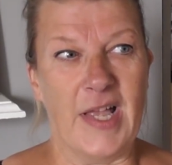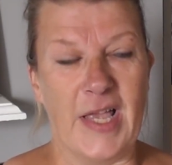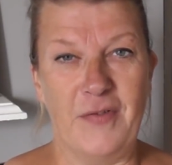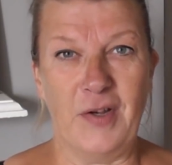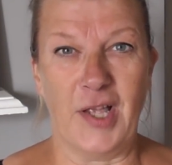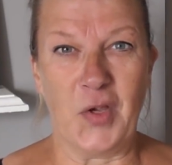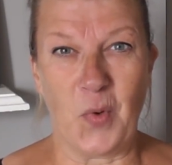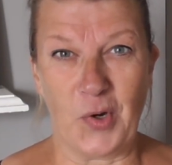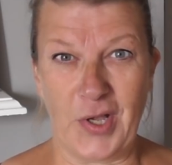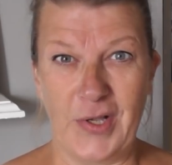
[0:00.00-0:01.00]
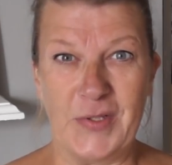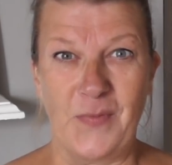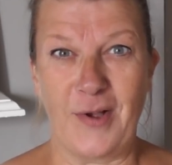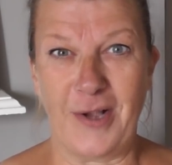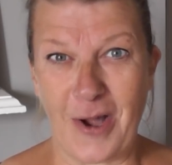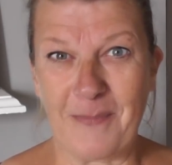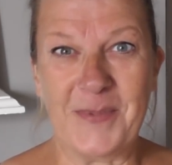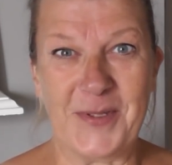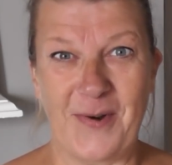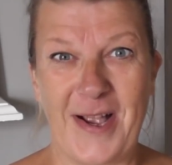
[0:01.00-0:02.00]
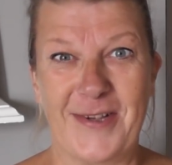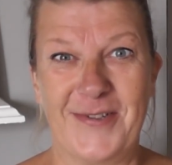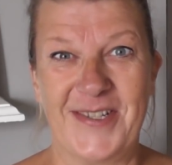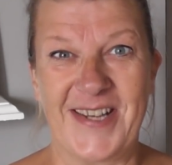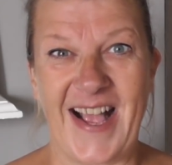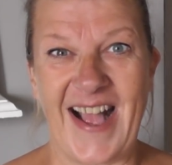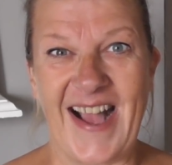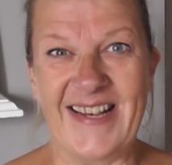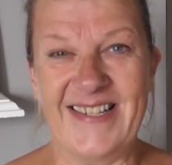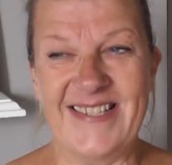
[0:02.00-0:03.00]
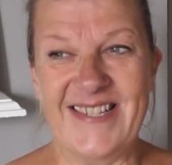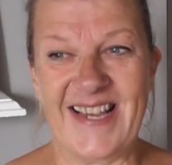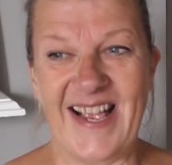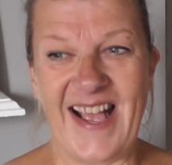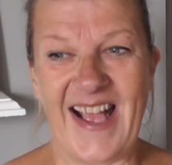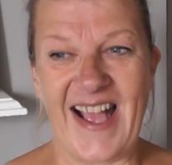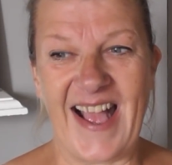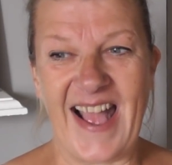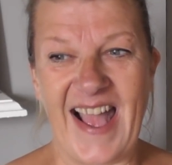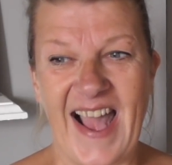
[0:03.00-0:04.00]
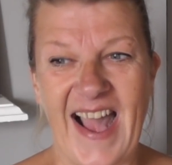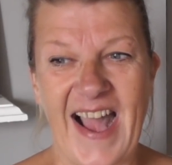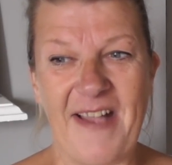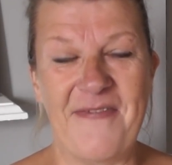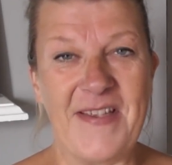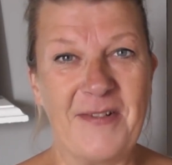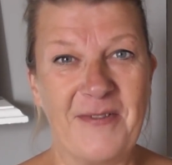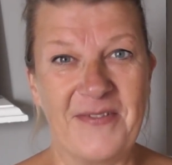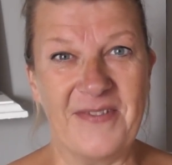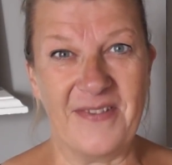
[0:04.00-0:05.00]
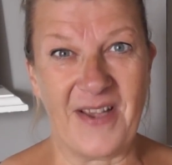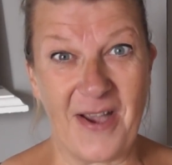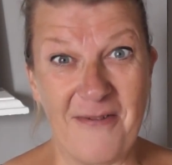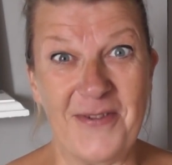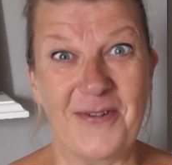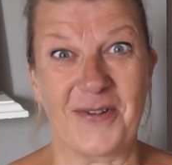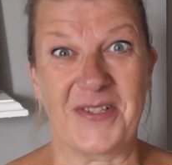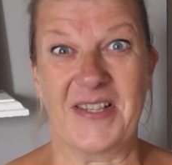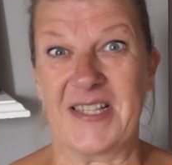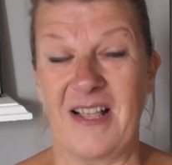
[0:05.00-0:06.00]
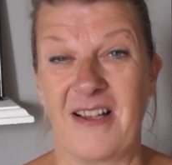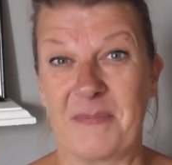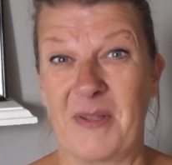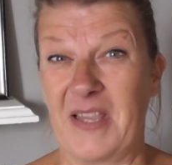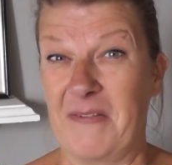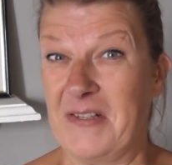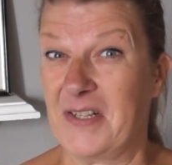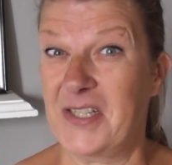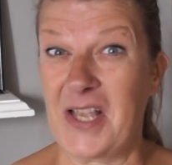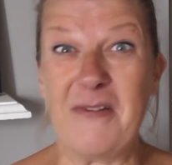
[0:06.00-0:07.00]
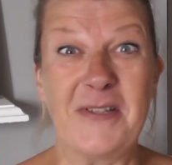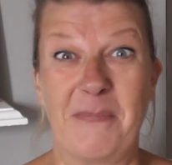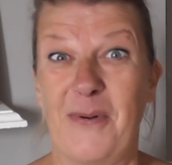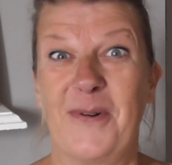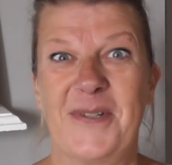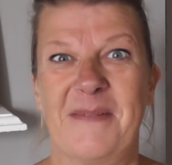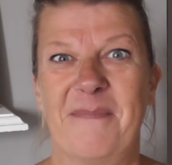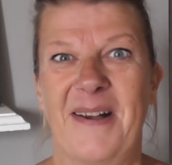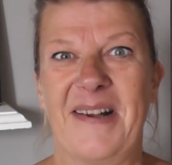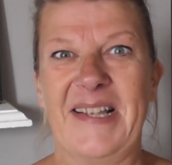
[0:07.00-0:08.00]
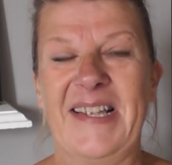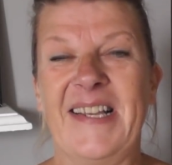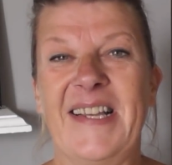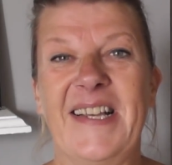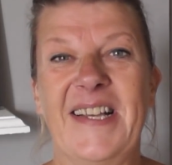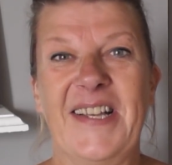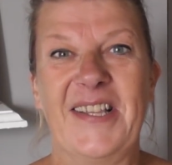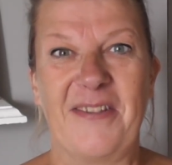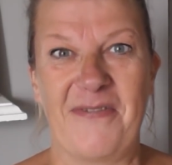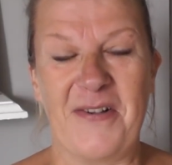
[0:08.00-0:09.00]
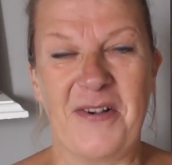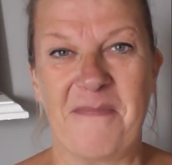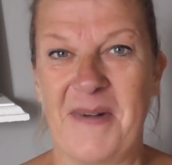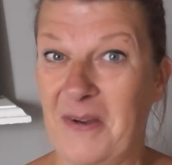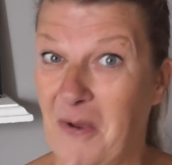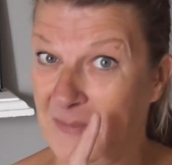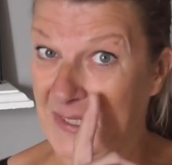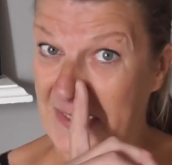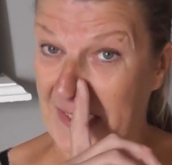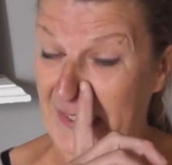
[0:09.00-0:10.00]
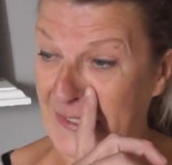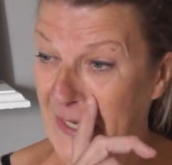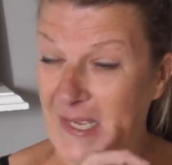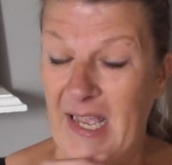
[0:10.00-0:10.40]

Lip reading: if you like, what goes around comes around. And I feel, over the course of this last month, I feel so supported by the folk on my allotment site.